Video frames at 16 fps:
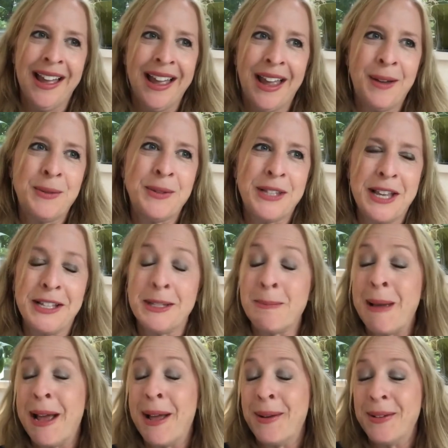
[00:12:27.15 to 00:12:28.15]
It's
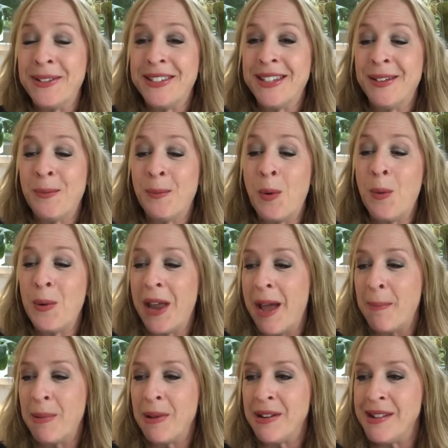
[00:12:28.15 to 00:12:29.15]
about what would
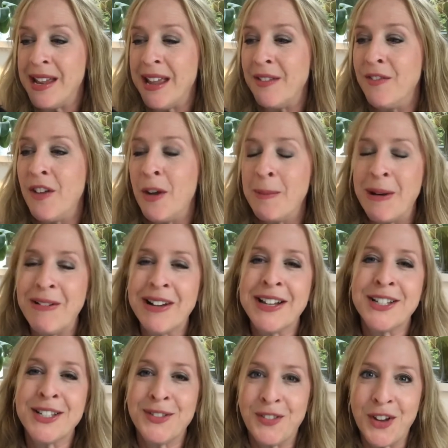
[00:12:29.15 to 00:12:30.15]
happen if
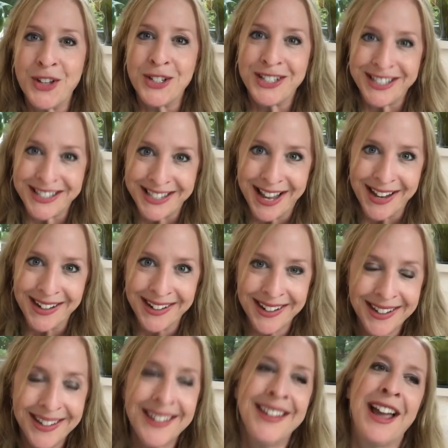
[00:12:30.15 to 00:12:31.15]
America's first
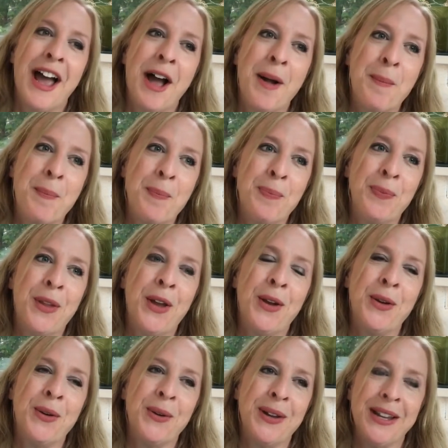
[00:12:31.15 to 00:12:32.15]
son,
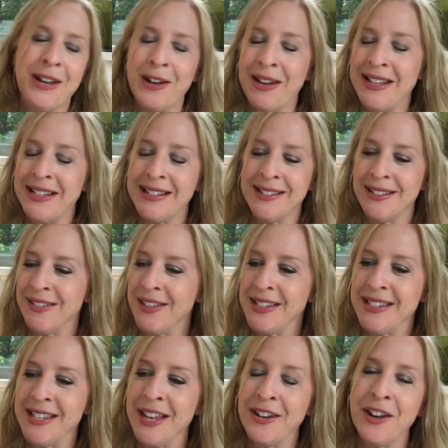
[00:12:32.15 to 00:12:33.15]
who, he's the
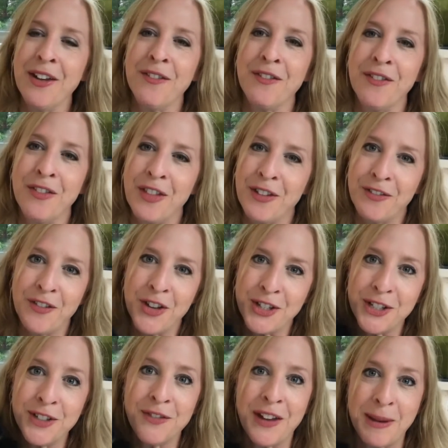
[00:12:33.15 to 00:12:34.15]
son of the
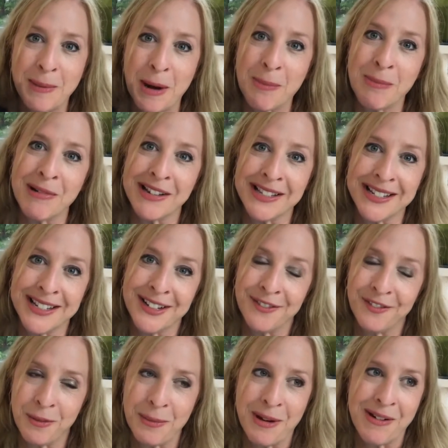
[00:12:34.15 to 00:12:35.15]
first female president
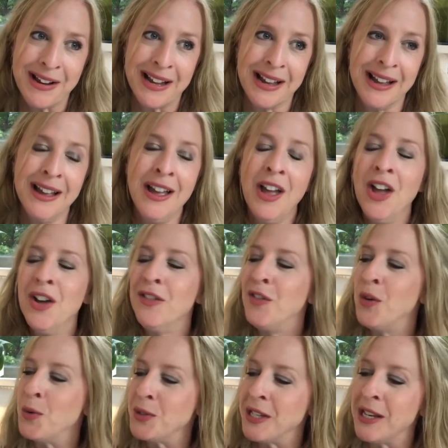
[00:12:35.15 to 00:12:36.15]
of America,
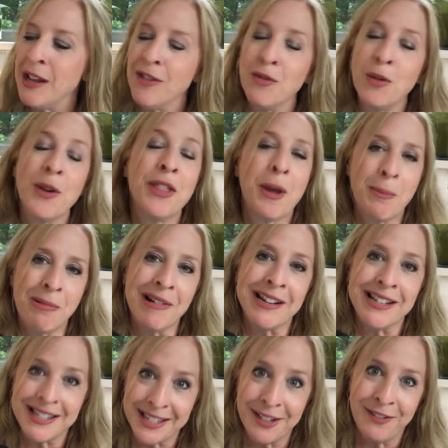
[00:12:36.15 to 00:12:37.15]
falls in love with a
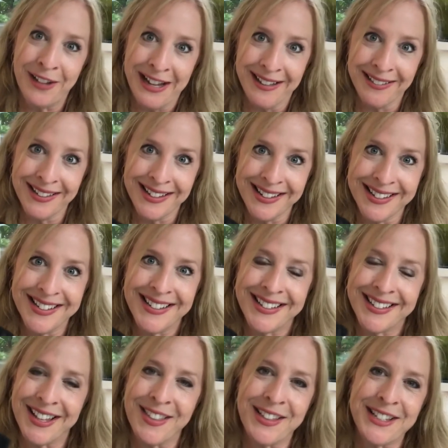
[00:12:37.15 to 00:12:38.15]
prince of England.
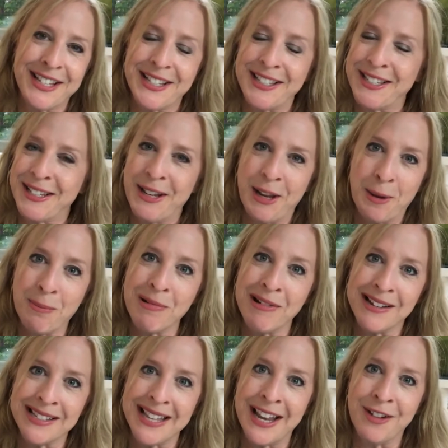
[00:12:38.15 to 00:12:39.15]
So there's this,
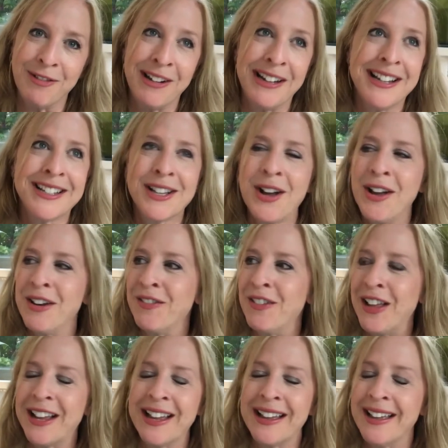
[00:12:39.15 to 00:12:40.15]
Prince Henry, and it's kind of
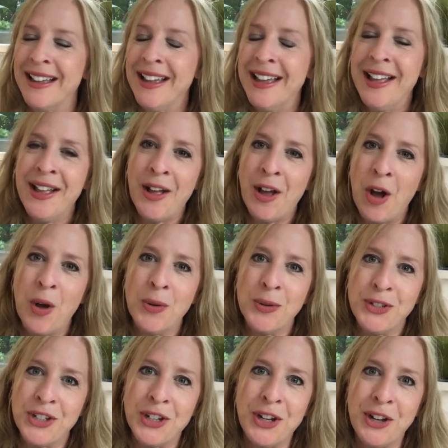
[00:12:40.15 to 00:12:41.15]
like a
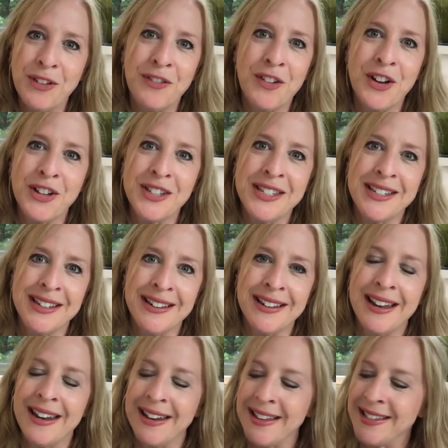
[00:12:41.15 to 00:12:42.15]
alternate universe.
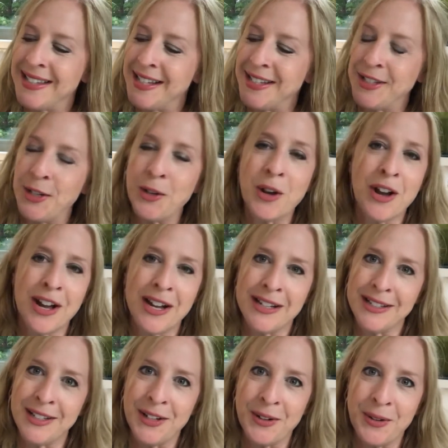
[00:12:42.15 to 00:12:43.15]
And it's these 2
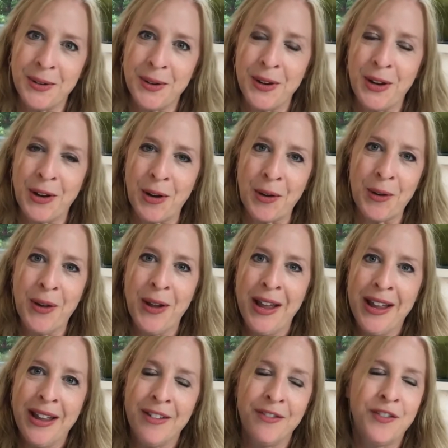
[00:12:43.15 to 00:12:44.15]
guys who,
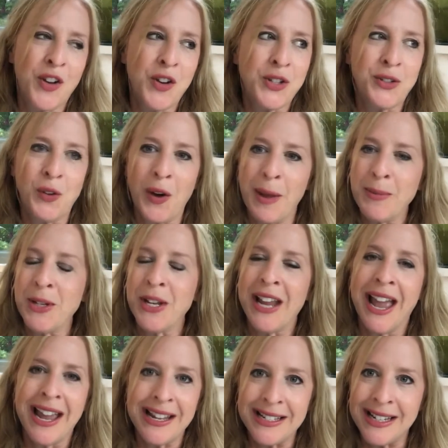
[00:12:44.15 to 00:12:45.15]
first of all,
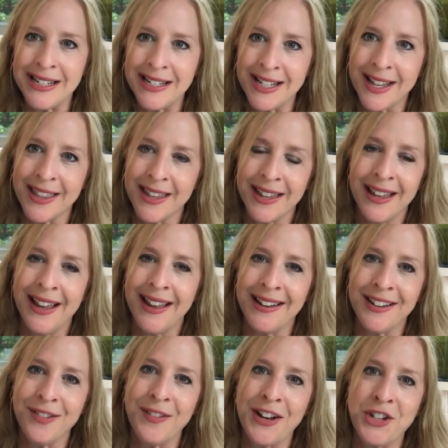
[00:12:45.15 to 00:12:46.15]
absolutely hate each other
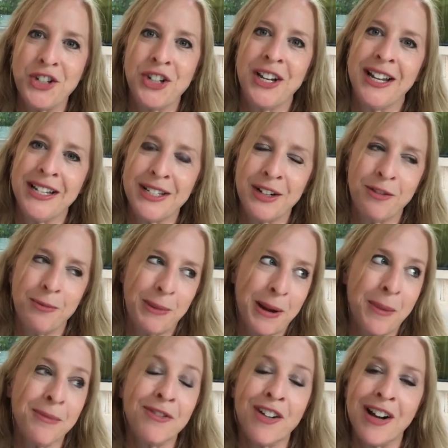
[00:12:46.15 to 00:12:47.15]
and eventually sort of
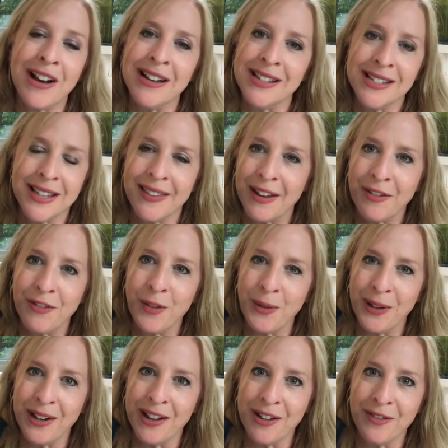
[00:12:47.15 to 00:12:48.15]
become friends and then
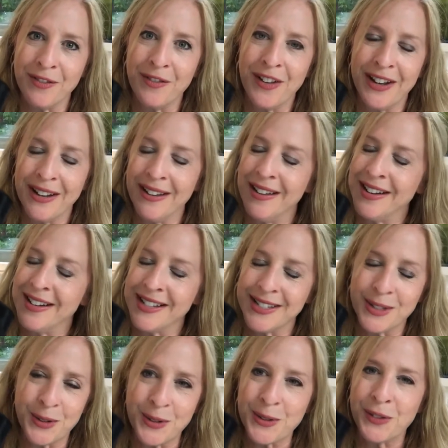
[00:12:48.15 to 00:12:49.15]
fall in love. And I
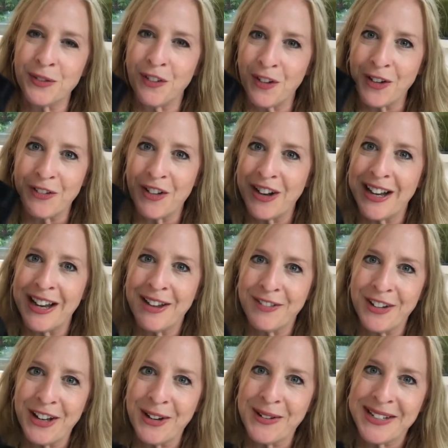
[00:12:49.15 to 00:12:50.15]
just thought it was very, very
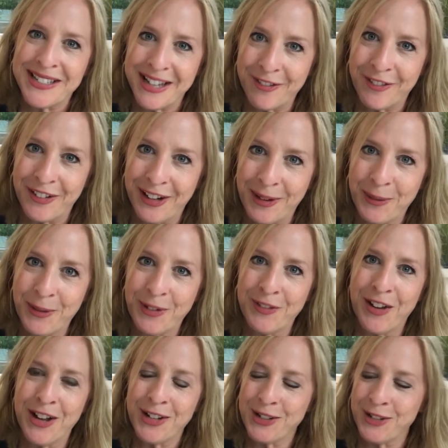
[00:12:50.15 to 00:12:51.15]
clever. I definitely would
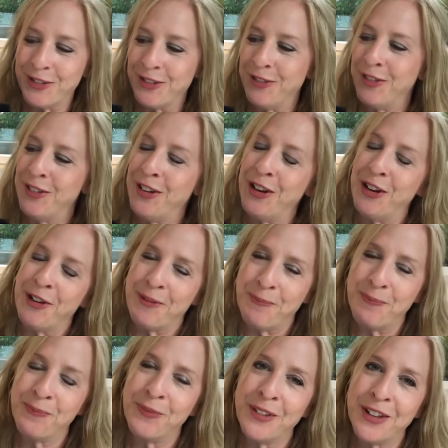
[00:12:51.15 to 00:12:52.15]
have liked to have,
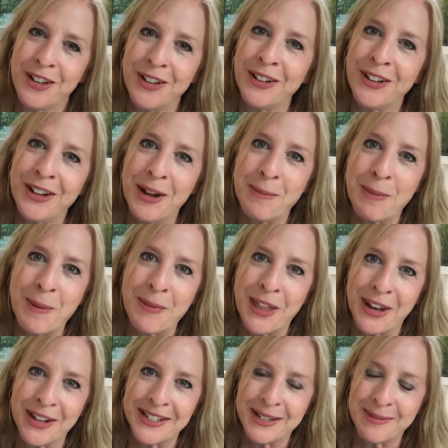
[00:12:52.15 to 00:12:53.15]
come up with
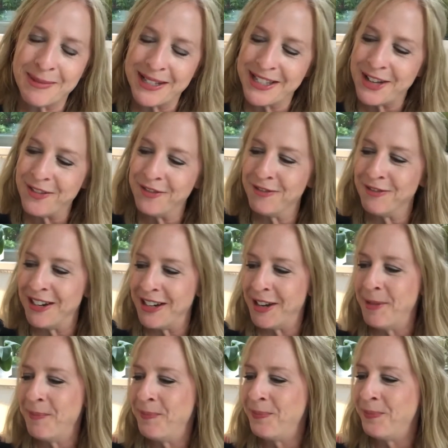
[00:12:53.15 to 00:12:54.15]
that idea myself and written it.